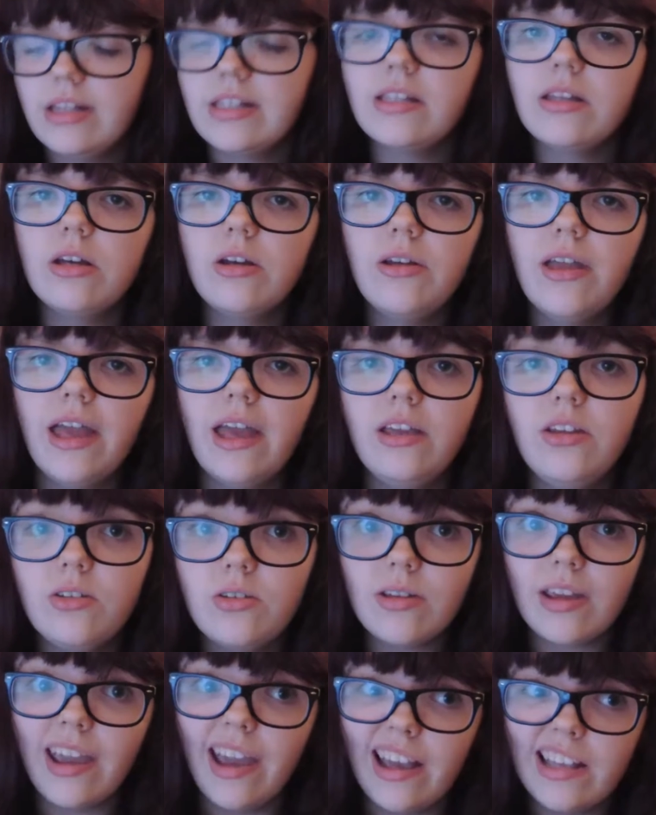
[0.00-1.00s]
So yeah, you
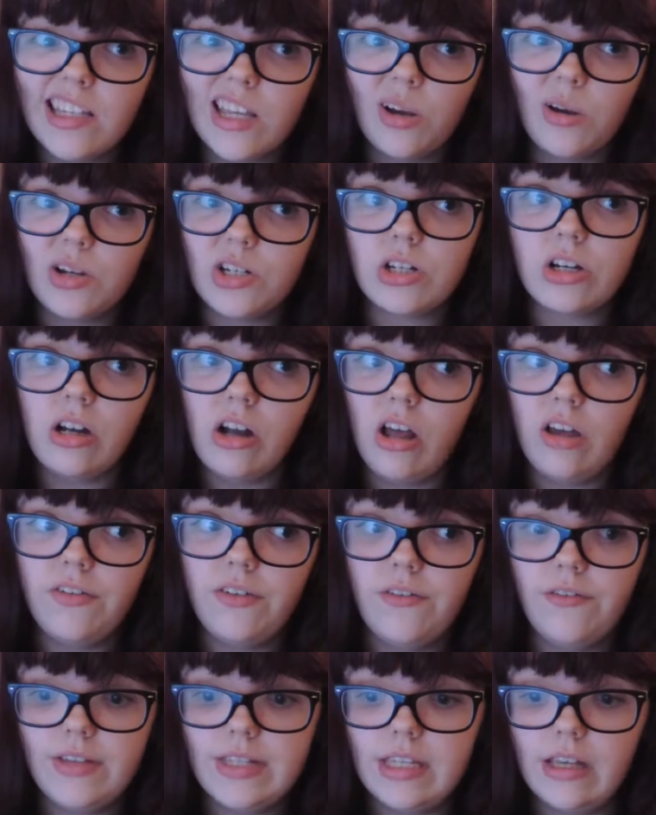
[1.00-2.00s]
do get asked that question a lot
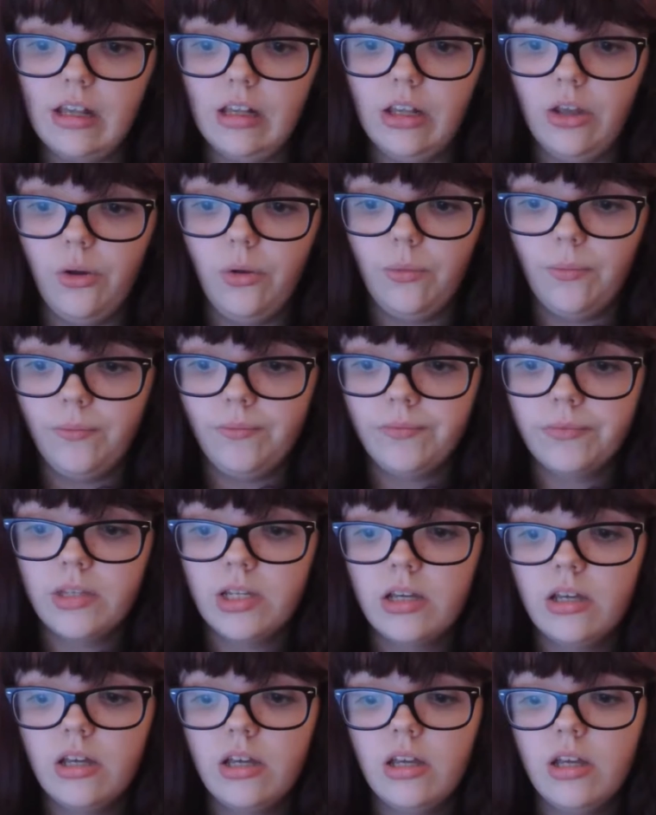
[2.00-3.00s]
if you visit alone.
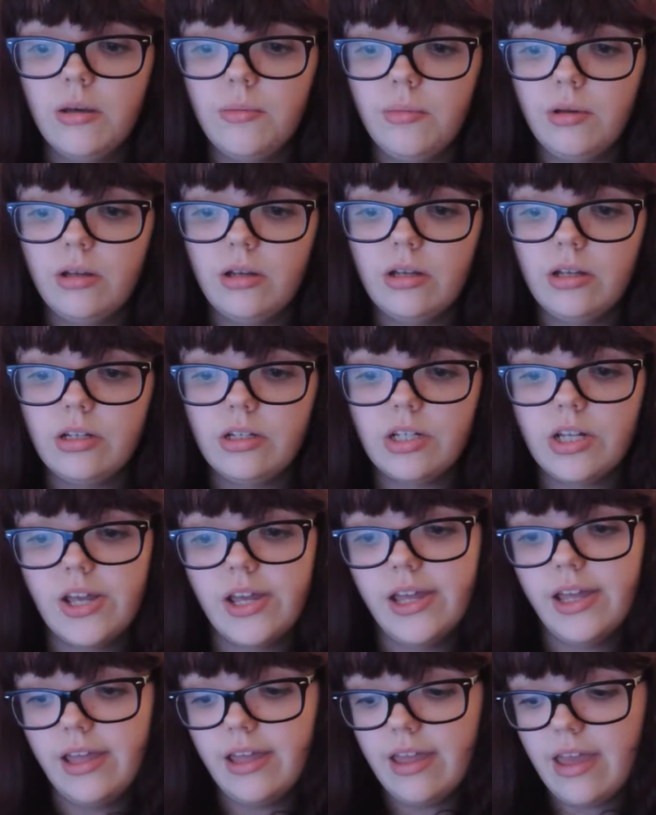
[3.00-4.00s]
But
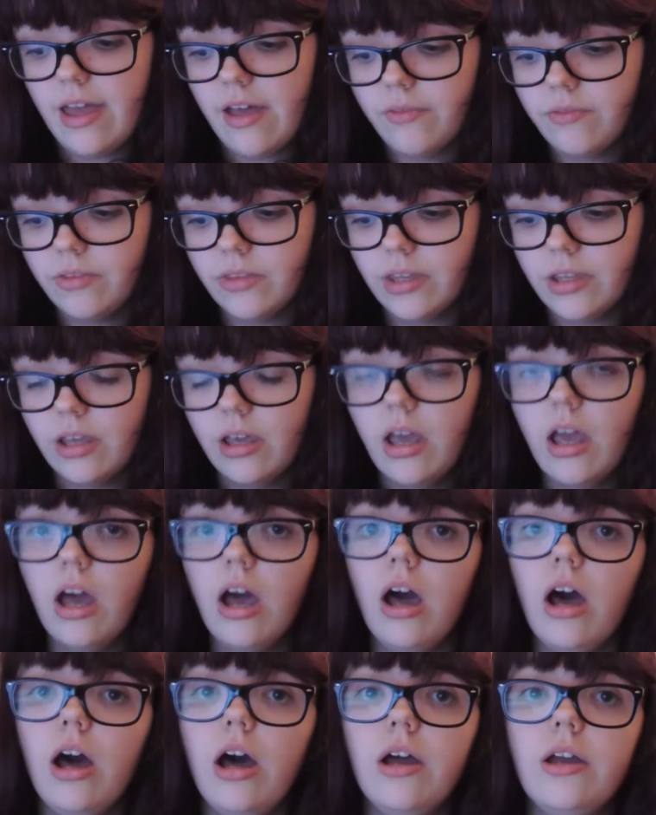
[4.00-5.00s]
yeah,
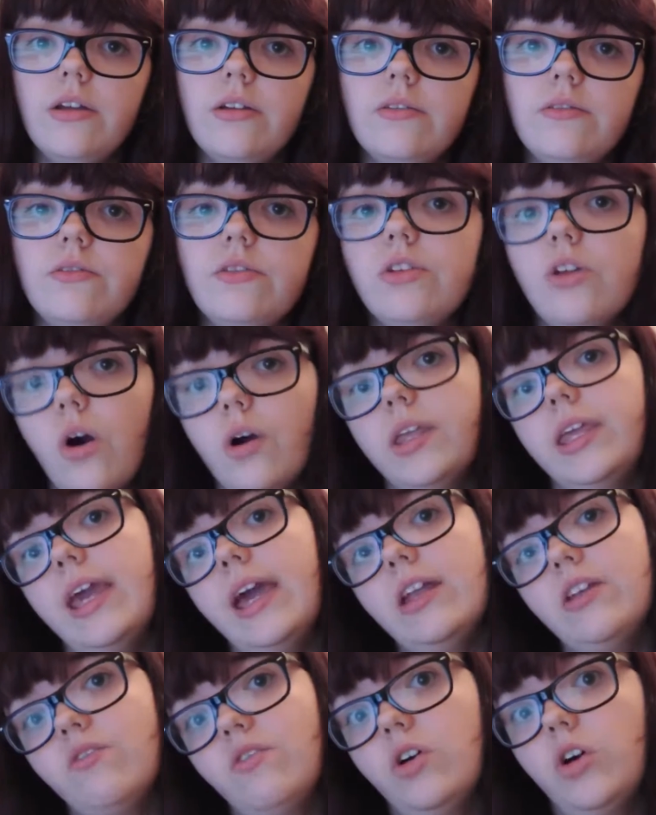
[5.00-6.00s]
I've not
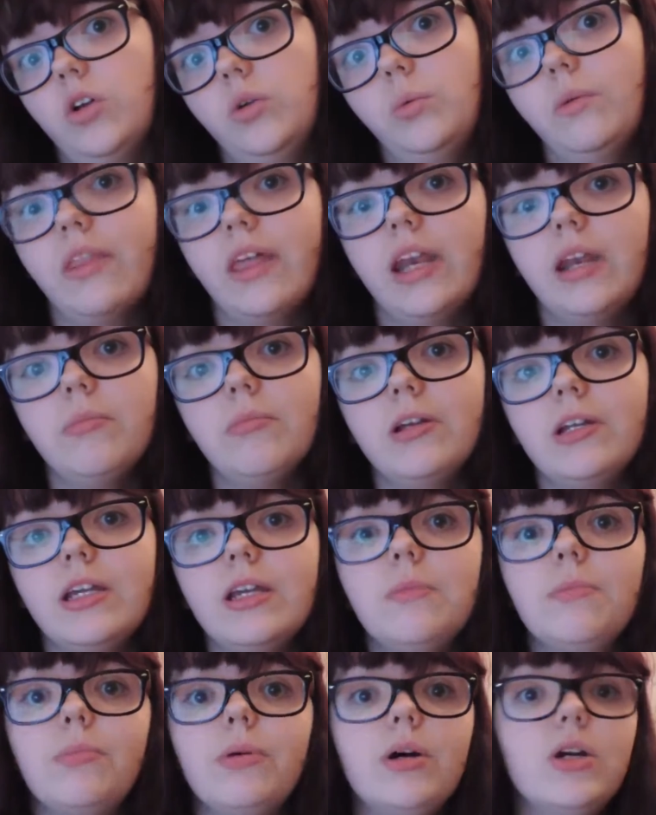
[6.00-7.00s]
yet gone with
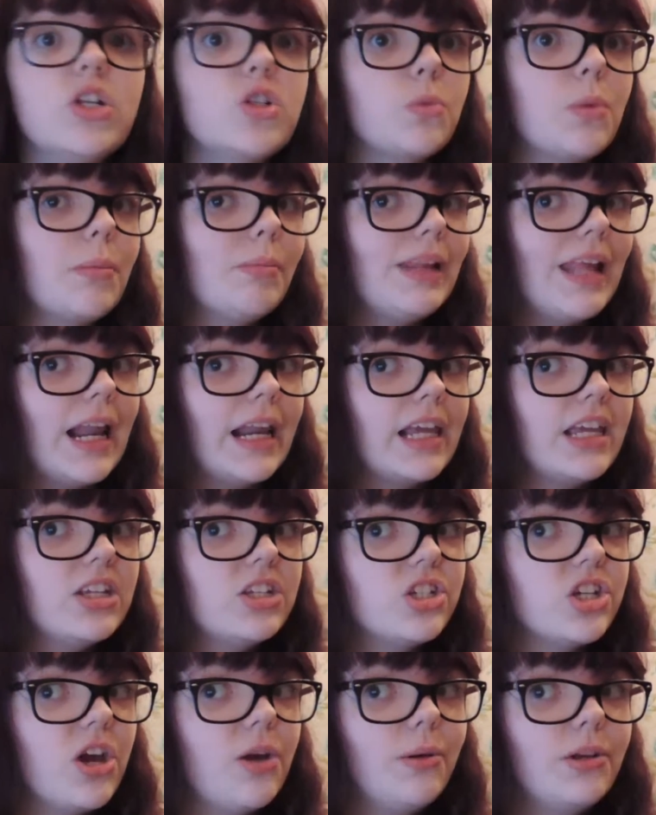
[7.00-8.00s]
anybody, but we're planning
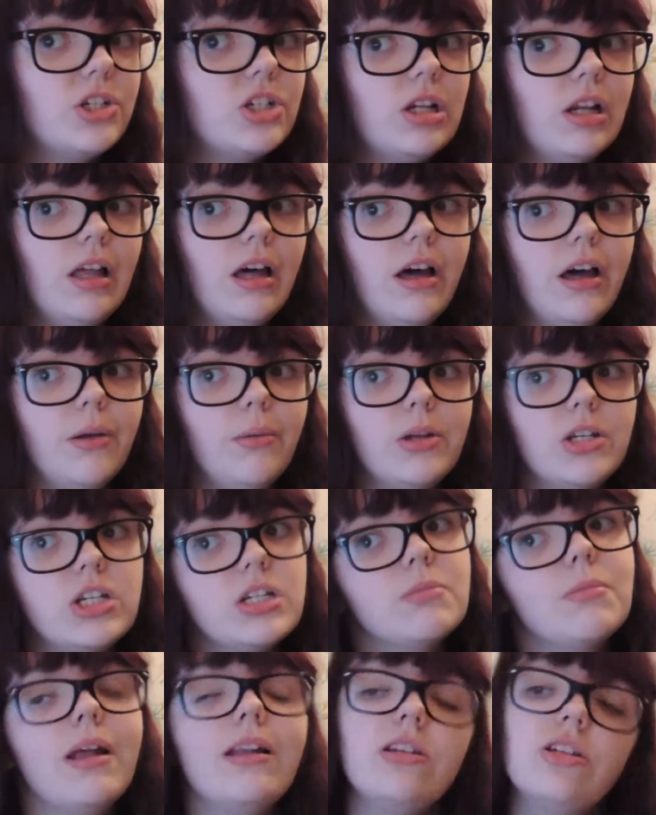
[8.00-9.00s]
to go in July, which
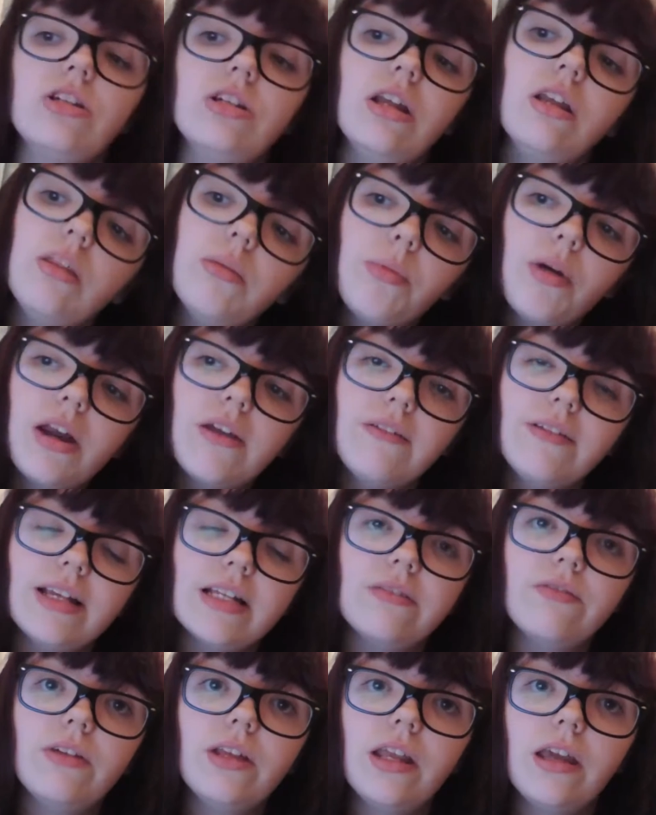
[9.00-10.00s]
is mentioned in the
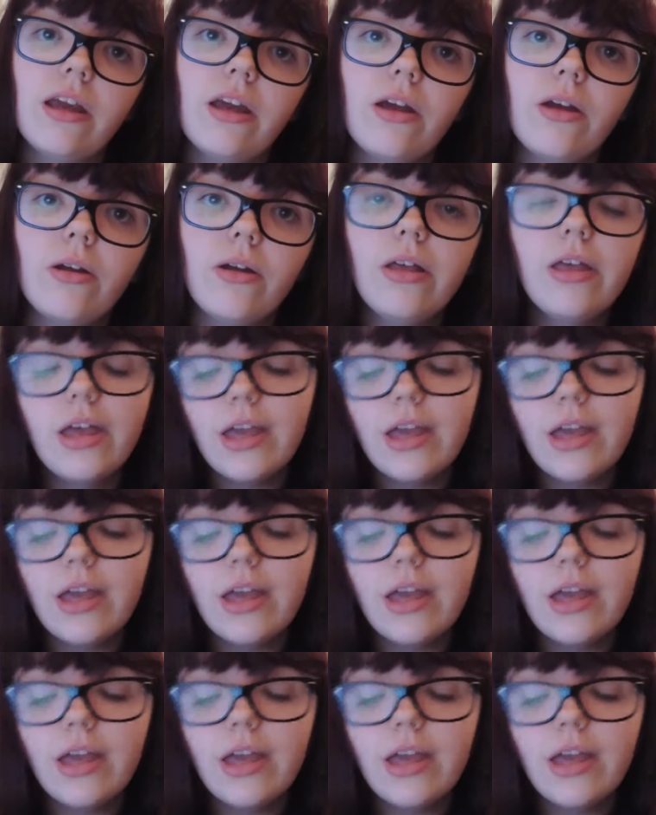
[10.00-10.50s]
previous video.